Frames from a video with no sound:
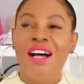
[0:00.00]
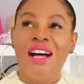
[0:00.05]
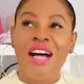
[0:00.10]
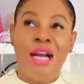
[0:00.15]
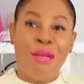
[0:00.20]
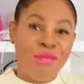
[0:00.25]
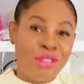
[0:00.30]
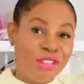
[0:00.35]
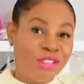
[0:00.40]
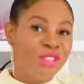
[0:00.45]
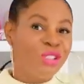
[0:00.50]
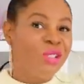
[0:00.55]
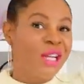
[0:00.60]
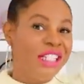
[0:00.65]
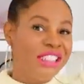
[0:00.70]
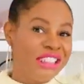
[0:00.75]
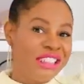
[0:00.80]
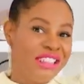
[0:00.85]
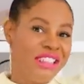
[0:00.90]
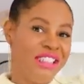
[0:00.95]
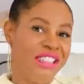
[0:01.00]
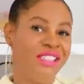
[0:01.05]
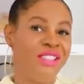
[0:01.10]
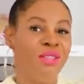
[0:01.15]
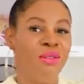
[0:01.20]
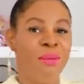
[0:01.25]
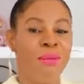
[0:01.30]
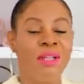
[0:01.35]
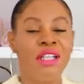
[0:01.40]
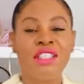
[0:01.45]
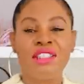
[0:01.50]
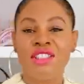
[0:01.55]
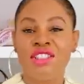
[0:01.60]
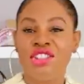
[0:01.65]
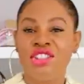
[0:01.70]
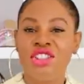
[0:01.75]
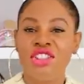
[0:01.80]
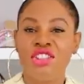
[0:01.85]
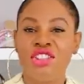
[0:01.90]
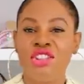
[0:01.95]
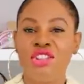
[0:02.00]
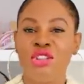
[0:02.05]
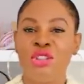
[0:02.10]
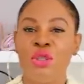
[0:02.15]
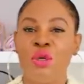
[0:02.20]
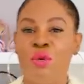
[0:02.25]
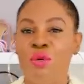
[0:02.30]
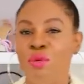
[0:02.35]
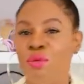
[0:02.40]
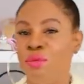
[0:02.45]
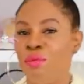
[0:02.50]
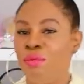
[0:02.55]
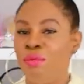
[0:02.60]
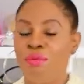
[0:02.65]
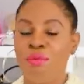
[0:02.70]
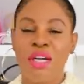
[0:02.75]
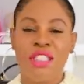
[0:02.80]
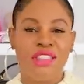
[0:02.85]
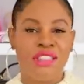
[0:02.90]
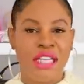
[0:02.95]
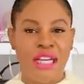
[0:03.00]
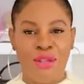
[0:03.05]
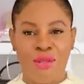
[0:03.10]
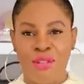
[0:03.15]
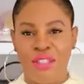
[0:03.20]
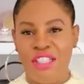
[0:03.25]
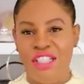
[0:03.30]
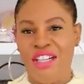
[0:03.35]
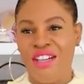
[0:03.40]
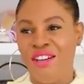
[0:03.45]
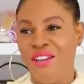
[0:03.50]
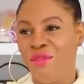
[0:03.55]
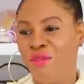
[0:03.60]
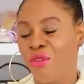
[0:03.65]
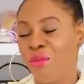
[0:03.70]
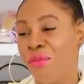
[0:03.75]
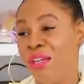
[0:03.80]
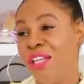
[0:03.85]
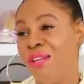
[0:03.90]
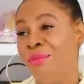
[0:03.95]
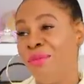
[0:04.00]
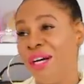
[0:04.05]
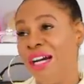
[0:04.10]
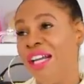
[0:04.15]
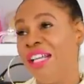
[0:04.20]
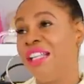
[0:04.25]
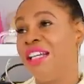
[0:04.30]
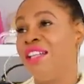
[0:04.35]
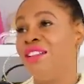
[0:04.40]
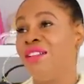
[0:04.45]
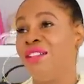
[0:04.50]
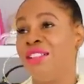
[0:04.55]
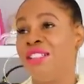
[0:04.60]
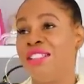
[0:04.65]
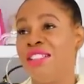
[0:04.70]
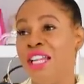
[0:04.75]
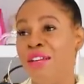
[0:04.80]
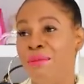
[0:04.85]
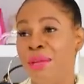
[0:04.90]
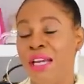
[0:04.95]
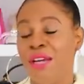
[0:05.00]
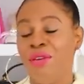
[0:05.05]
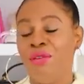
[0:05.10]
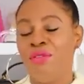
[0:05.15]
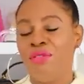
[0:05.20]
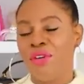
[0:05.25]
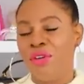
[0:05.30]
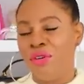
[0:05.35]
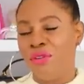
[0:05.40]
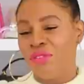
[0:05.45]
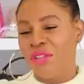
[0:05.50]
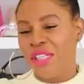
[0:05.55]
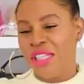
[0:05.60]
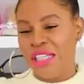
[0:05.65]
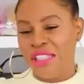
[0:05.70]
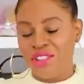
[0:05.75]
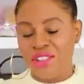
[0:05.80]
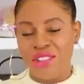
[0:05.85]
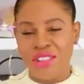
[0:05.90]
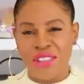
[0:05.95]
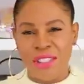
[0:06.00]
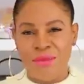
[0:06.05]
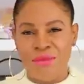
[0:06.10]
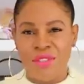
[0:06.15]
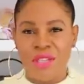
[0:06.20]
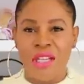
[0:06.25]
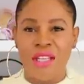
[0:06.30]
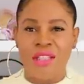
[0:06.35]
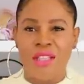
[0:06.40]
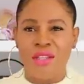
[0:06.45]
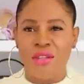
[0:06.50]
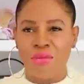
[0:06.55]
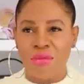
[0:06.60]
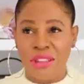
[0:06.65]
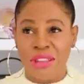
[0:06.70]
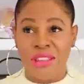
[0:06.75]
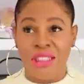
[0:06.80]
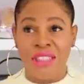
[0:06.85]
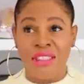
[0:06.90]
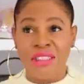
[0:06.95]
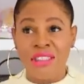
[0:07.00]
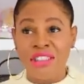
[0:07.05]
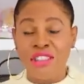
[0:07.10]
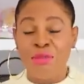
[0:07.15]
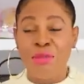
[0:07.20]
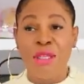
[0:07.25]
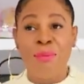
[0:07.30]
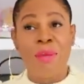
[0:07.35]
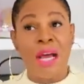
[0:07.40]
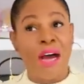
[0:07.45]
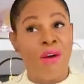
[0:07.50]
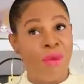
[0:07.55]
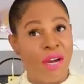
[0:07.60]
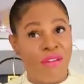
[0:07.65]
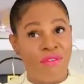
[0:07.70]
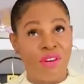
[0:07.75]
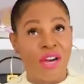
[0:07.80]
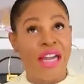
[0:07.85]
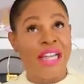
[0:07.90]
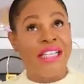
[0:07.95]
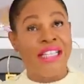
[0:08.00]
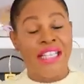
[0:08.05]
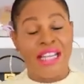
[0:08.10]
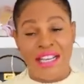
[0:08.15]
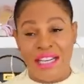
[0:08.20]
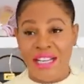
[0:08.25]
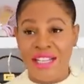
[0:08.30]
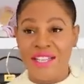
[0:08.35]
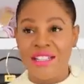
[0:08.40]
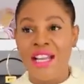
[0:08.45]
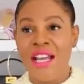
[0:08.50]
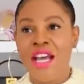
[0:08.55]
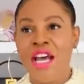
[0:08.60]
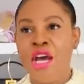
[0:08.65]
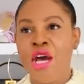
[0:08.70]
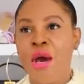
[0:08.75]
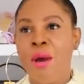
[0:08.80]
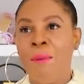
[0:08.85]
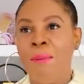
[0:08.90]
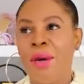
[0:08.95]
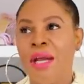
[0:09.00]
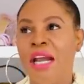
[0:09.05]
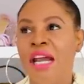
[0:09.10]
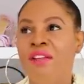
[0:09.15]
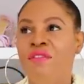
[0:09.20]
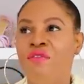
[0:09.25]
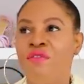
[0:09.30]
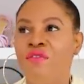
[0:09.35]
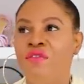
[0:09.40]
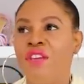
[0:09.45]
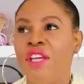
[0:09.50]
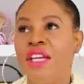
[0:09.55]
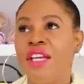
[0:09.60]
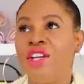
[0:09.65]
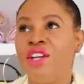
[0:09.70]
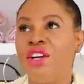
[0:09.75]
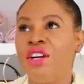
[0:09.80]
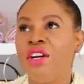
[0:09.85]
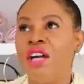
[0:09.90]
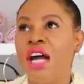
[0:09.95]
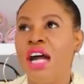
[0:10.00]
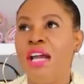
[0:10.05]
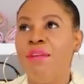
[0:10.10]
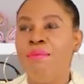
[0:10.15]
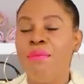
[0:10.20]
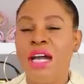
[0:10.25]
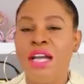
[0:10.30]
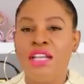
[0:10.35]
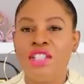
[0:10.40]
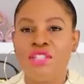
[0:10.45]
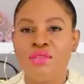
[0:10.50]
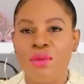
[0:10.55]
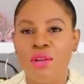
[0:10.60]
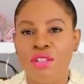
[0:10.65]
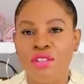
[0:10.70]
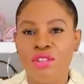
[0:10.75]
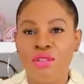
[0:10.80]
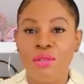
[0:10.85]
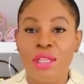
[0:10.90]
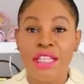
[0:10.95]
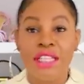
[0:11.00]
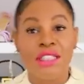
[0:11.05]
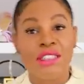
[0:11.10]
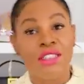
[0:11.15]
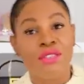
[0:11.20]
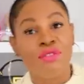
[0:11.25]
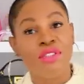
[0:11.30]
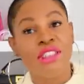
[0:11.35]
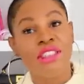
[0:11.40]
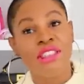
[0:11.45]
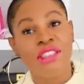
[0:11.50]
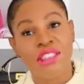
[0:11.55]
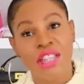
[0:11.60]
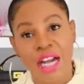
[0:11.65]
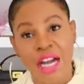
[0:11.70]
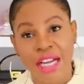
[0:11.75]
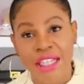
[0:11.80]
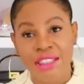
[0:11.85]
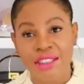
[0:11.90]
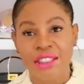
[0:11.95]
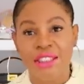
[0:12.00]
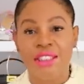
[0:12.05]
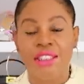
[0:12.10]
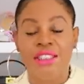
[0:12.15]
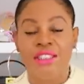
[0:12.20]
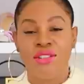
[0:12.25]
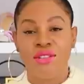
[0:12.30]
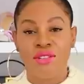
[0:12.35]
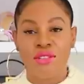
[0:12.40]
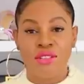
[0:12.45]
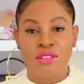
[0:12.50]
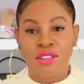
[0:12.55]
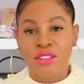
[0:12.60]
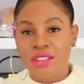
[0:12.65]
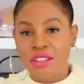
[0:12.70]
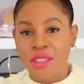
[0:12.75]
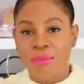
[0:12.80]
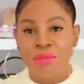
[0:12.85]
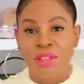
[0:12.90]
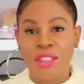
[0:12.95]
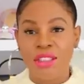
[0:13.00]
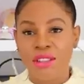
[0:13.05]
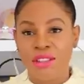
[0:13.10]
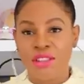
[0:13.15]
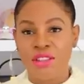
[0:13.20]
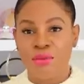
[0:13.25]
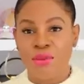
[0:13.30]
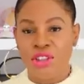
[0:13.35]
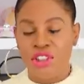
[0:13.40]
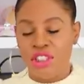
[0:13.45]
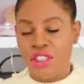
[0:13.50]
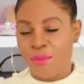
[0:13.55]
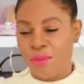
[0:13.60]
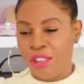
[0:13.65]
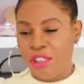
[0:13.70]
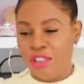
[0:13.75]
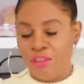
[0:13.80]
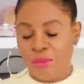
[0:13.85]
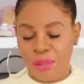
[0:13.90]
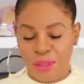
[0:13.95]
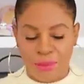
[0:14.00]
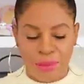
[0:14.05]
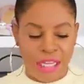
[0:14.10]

I'm still trying to stick to it because there's just so much out there. For me to buy like the same bag over and over again just seems a little redundant to me. However, I get it, but I figured I might as well do like a different size at least, or just something to switch it up a little bit.